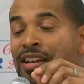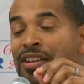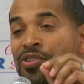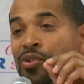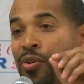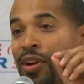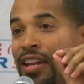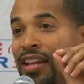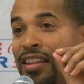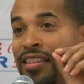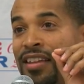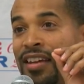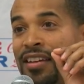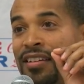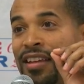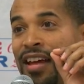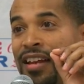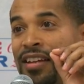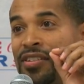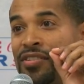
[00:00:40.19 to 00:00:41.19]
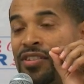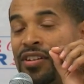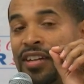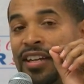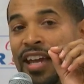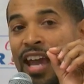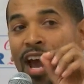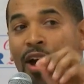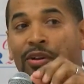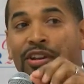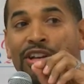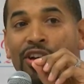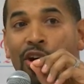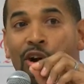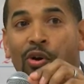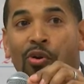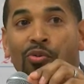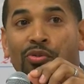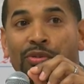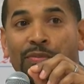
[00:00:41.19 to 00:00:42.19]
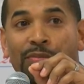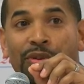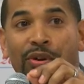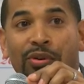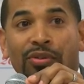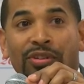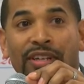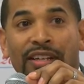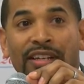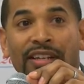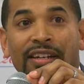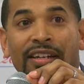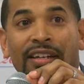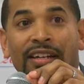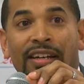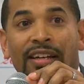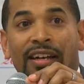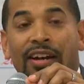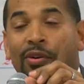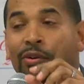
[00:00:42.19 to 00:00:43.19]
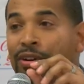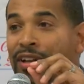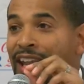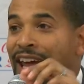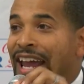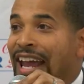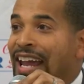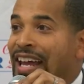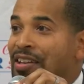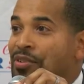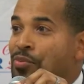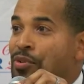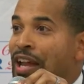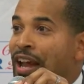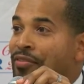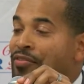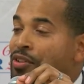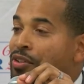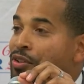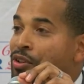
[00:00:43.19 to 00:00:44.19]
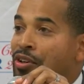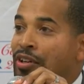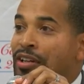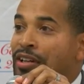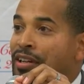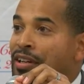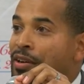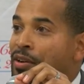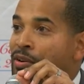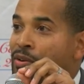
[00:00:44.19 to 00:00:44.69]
So anything that is a county-owned building or land, we have to look